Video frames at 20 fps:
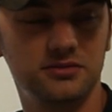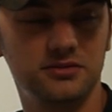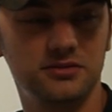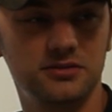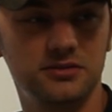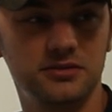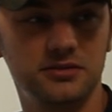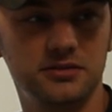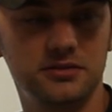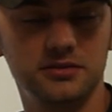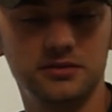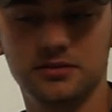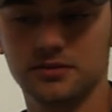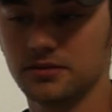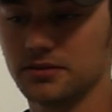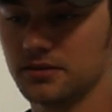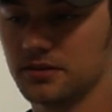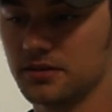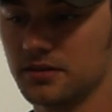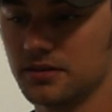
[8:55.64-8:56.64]
Uh, I think it's
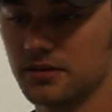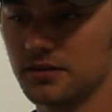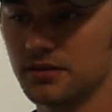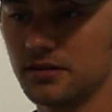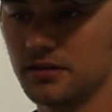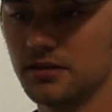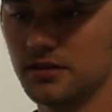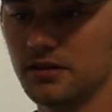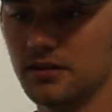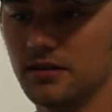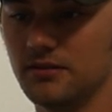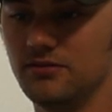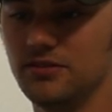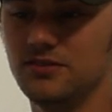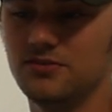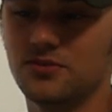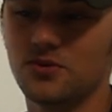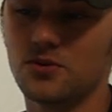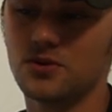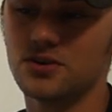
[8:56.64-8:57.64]
a V-Force.
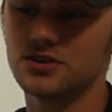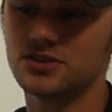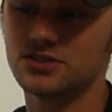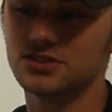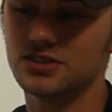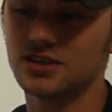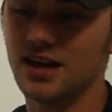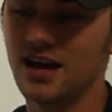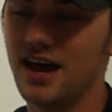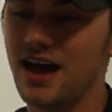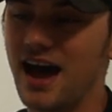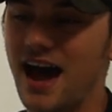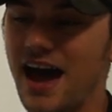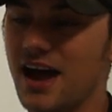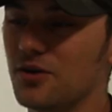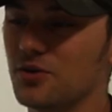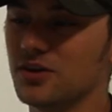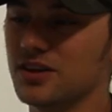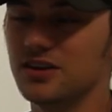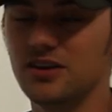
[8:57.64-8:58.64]
V-Force? I
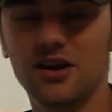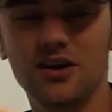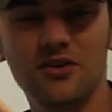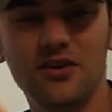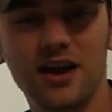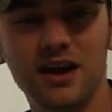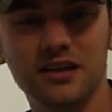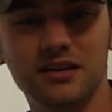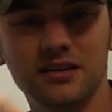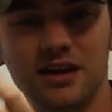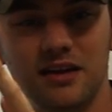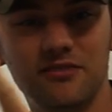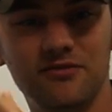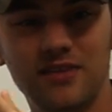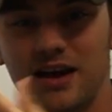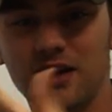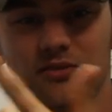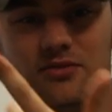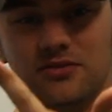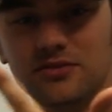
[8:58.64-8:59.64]
don't really know. I, I
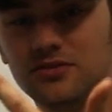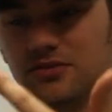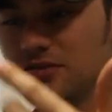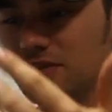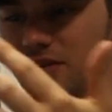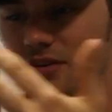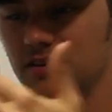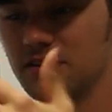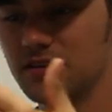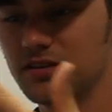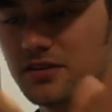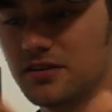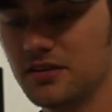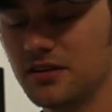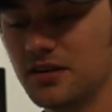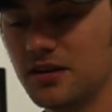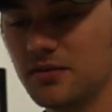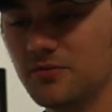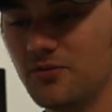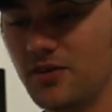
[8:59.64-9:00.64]
found the
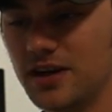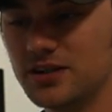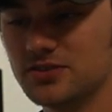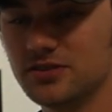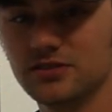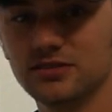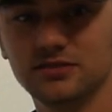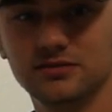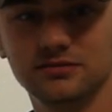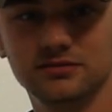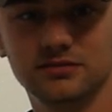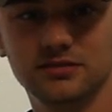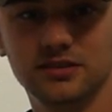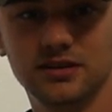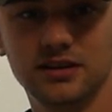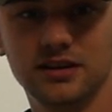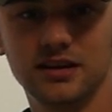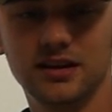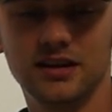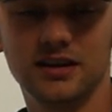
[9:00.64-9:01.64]
um, it was visor around
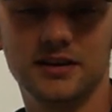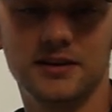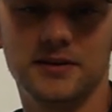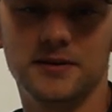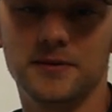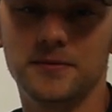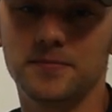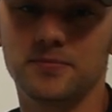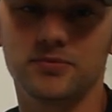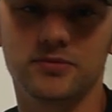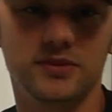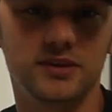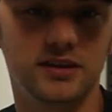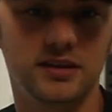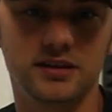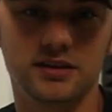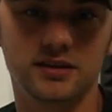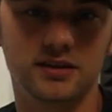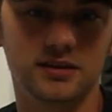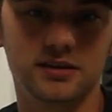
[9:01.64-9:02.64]
somewhere in the building and he
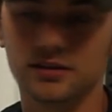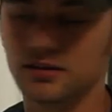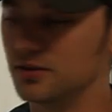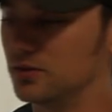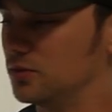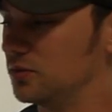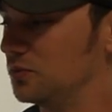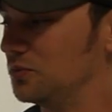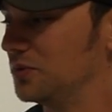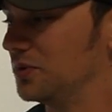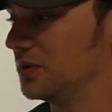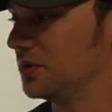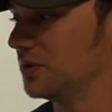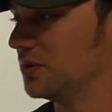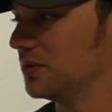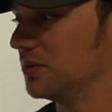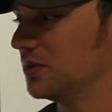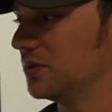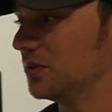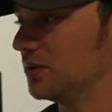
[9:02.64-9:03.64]
made it work for something
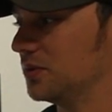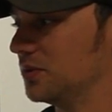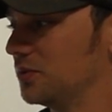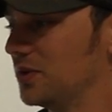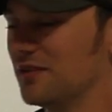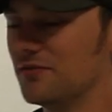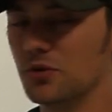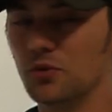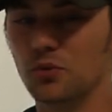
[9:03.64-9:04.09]
else. We have a